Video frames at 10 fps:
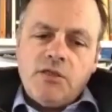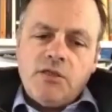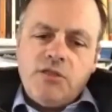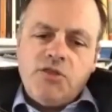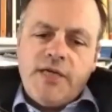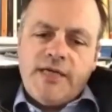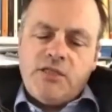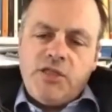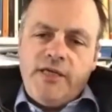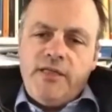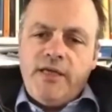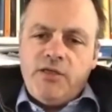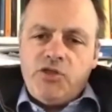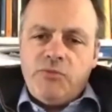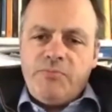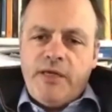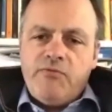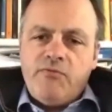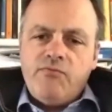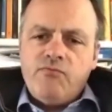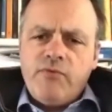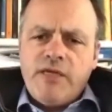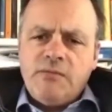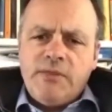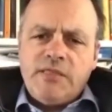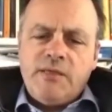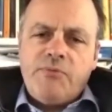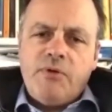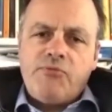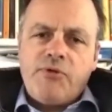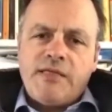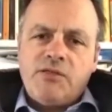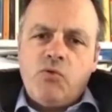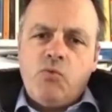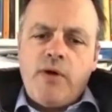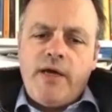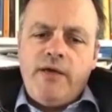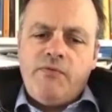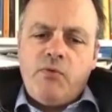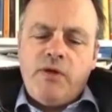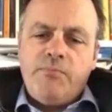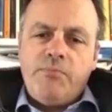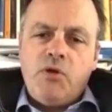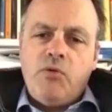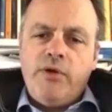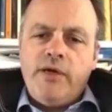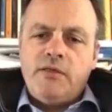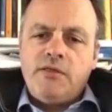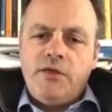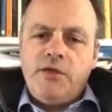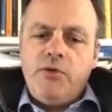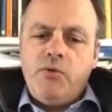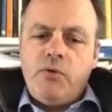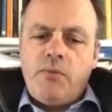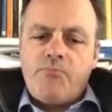check sheet should be a reasonably simple and practical way for an employer to